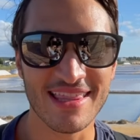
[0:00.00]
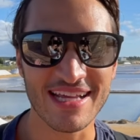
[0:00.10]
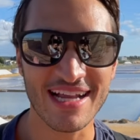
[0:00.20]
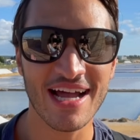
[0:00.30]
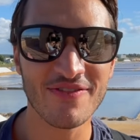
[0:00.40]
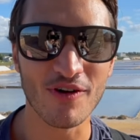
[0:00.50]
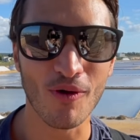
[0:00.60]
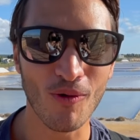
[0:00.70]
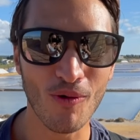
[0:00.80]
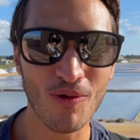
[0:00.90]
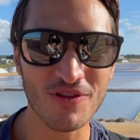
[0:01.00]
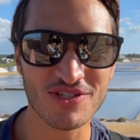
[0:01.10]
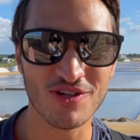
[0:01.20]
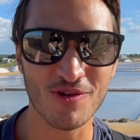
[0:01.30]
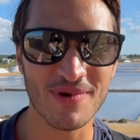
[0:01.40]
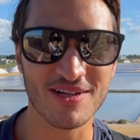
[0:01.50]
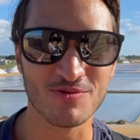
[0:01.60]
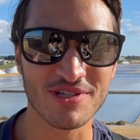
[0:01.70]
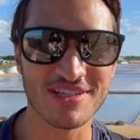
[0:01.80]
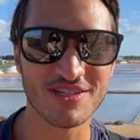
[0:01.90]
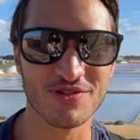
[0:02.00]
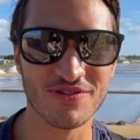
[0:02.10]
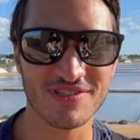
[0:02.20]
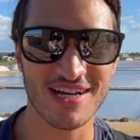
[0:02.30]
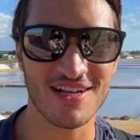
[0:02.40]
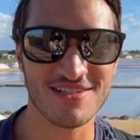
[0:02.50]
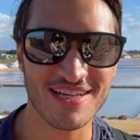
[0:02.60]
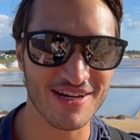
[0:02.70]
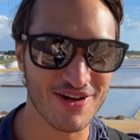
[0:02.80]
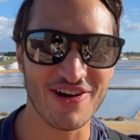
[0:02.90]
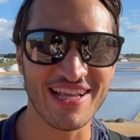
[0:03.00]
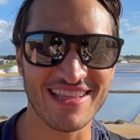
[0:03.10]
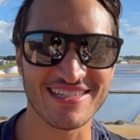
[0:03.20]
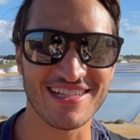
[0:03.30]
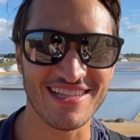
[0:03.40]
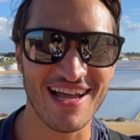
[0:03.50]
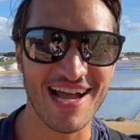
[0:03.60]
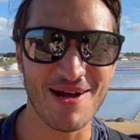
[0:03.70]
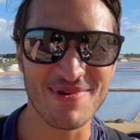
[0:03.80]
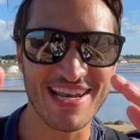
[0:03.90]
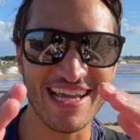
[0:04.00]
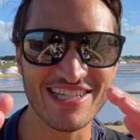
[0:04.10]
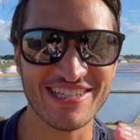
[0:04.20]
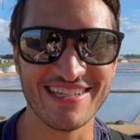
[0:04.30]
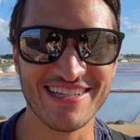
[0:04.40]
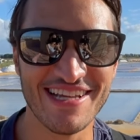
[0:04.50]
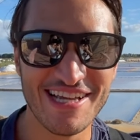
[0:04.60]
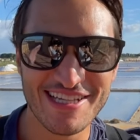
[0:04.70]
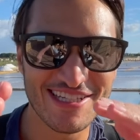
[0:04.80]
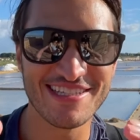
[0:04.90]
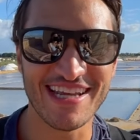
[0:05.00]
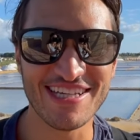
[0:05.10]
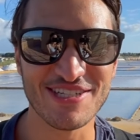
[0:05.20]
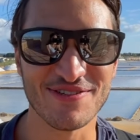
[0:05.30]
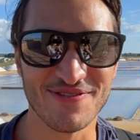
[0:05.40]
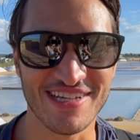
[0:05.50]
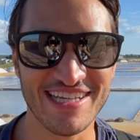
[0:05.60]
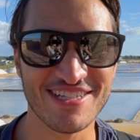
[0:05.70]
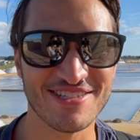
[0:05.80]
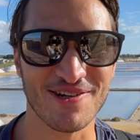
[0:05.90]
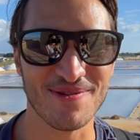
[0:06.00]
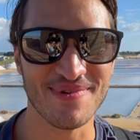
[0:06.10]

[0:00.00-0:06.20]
they cover all the salt mounds with these roof tiles and create this little hibernation station for each salt